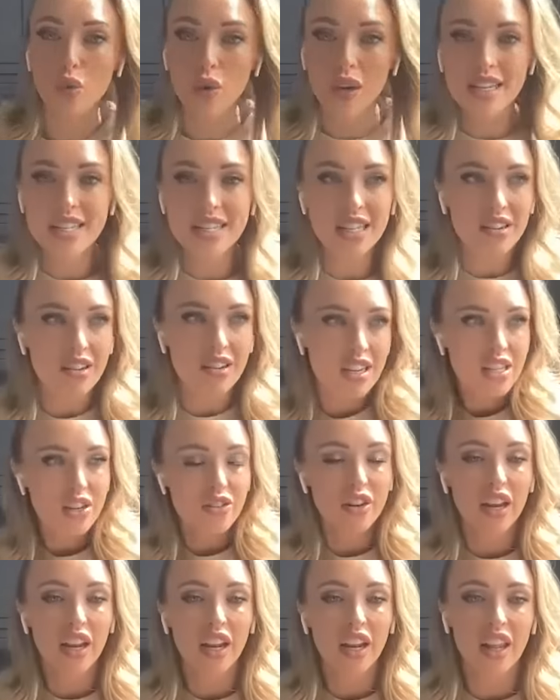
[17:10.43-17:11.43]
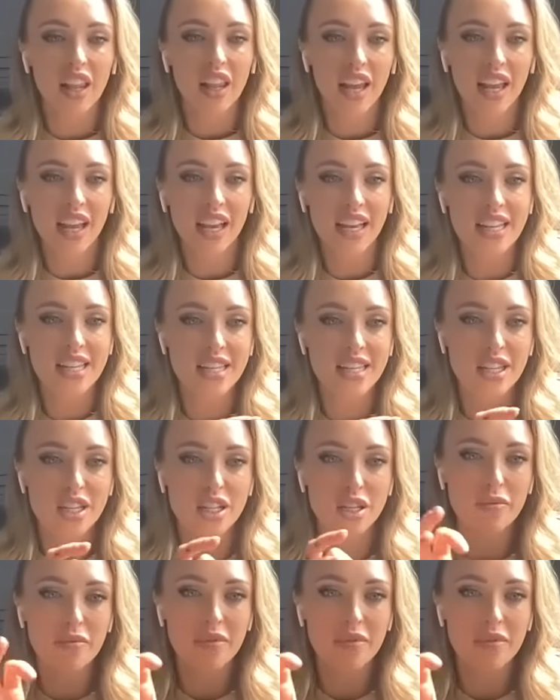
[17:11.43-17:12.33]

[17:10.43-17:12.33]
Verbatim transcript: oh is the grass greener like is there yeah.